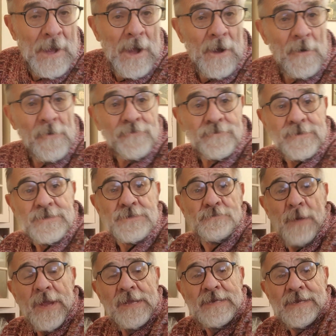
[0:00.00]
After
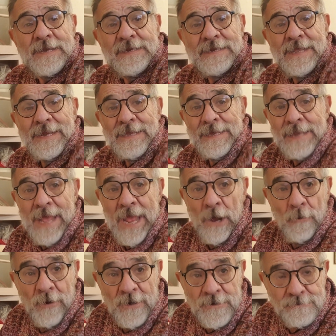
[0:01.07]
spending nearly an
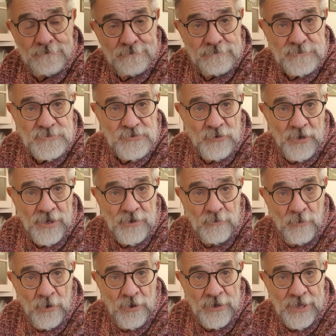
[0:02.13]
hour trying to
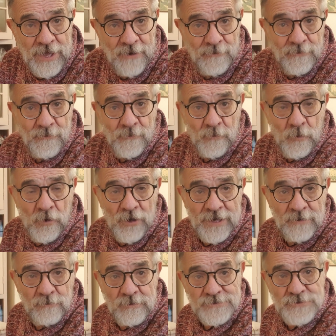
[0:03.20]
work out why
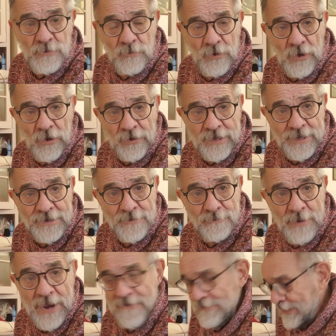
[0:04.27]
it wasn't working,
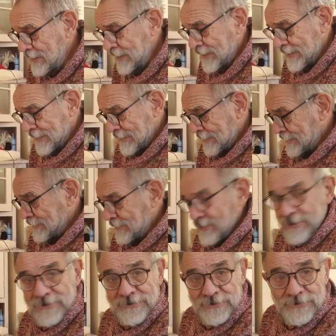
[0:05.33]
apparently
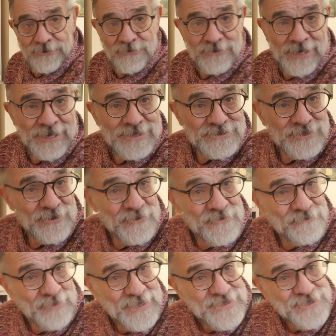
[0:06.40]
you need 2
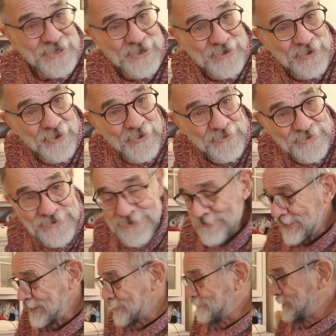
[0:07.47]
bits of cotton. You
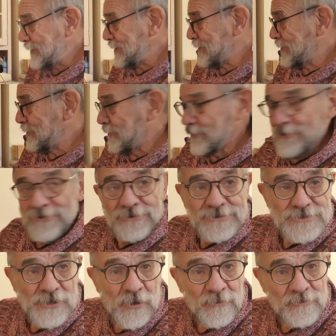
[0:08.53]
need a bit of cotton at the
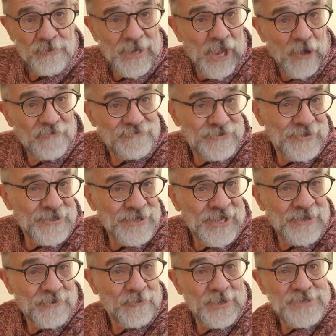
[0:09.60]
top. We go with the
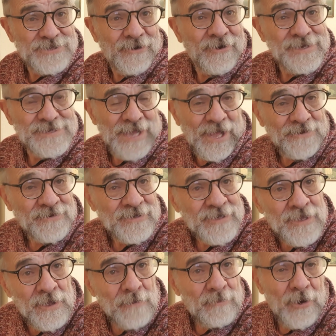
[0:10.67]
needle, which I done.
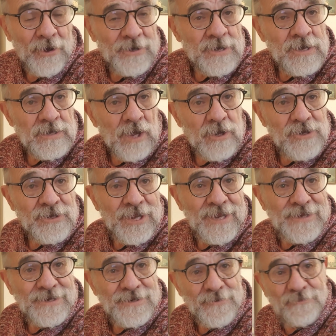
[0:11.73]
But I didn't know you
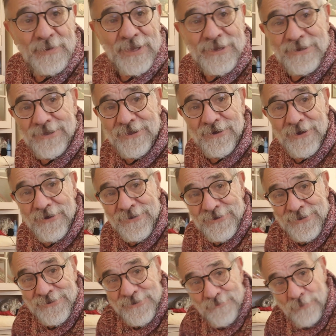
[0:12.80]
needed a bit of cotton
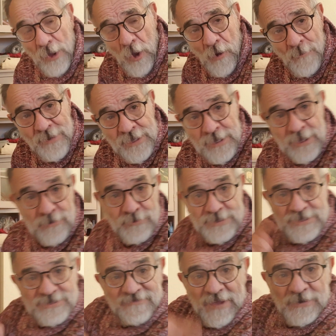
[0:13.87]
at the bottom,
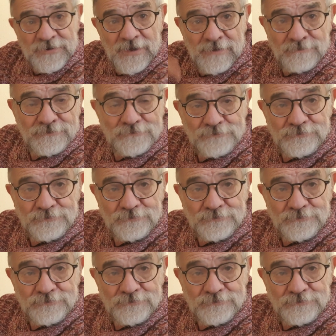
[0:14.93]
which is round a